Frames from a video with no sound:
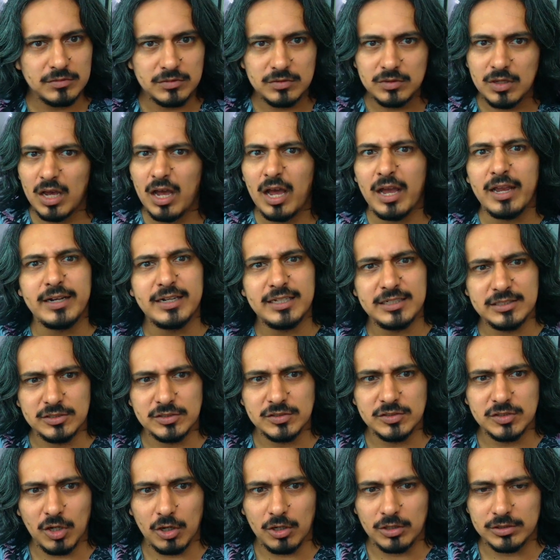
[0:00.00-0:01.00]
I need to
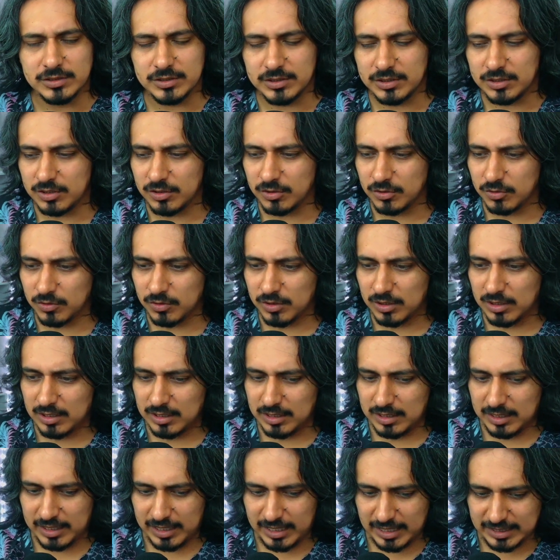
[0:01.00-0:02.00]
talk to you,
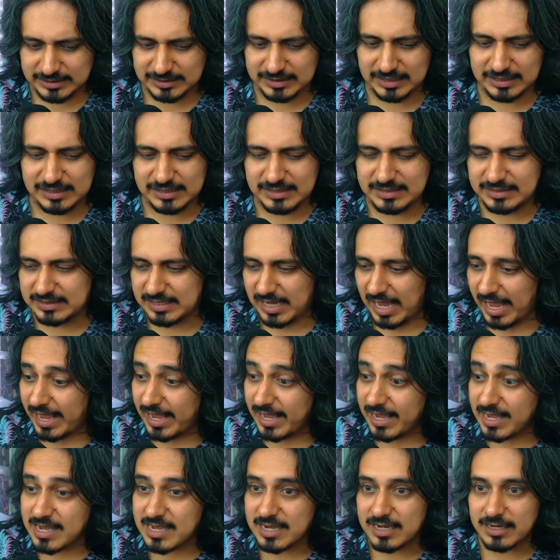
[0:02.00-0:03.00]
and they
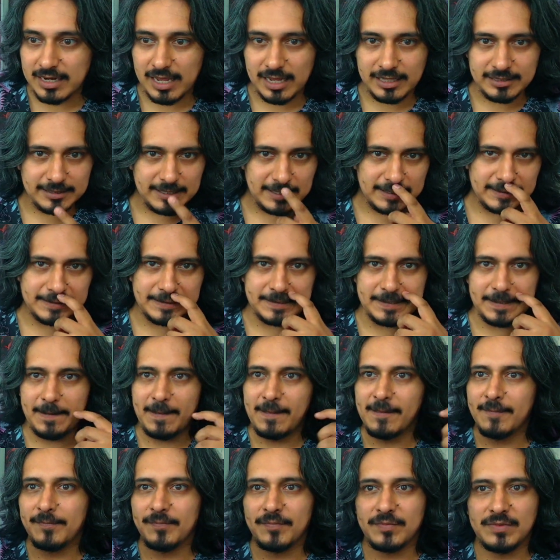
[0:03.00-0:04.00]
say it, and then
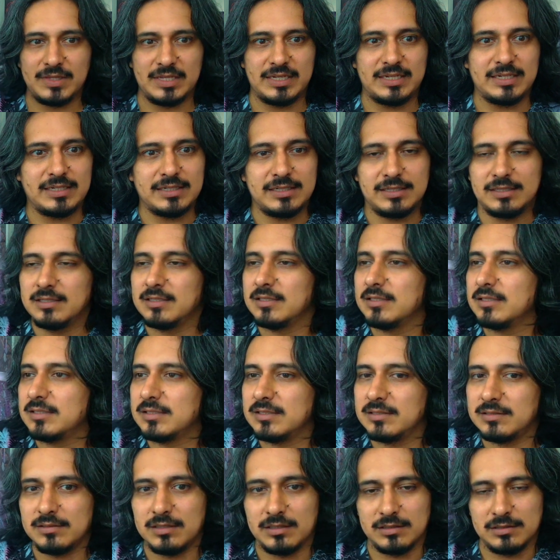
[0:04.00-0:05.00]
the
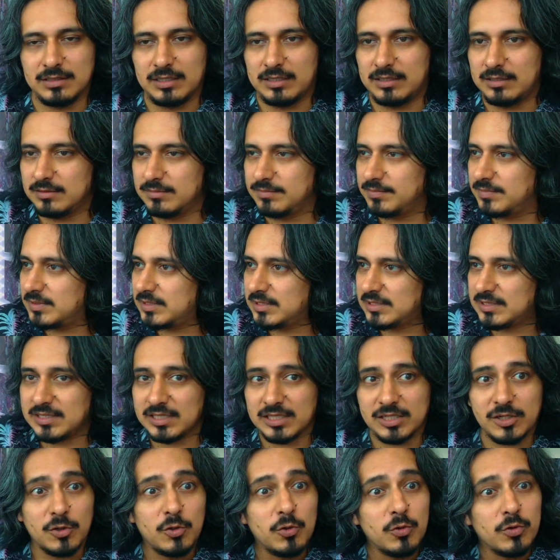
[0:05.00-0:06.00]
the
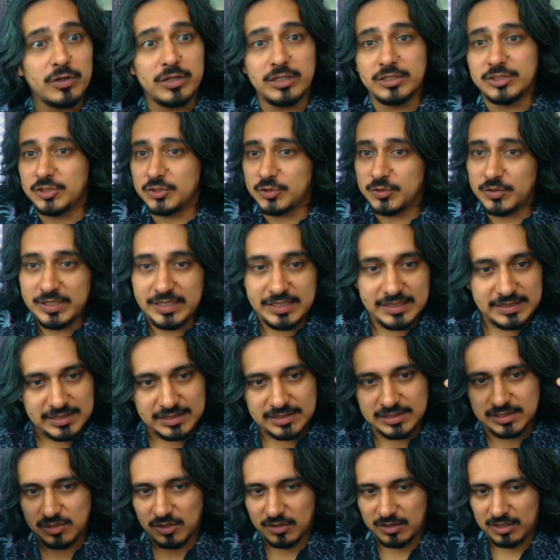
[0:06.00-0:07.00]
sakura trees
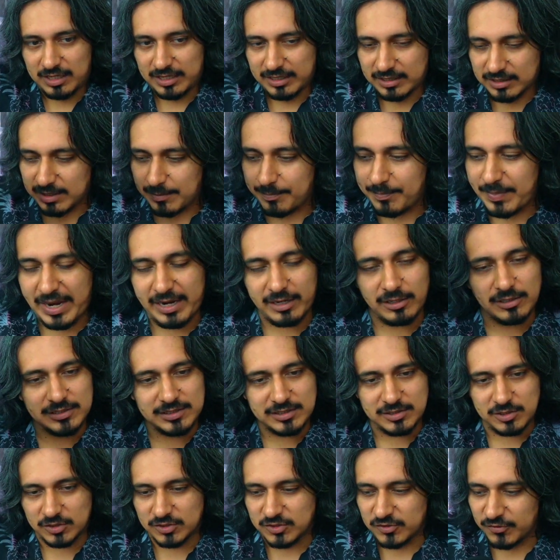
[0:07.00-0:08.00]
start, like the petals
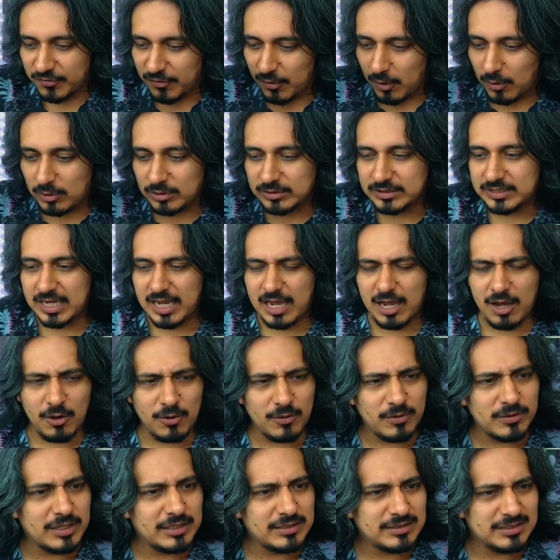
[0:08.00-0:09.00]
start to fall
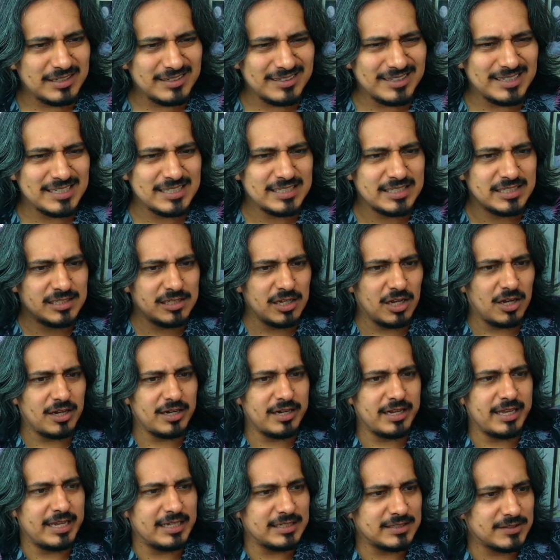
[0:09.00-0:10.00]
down, and then the sun hits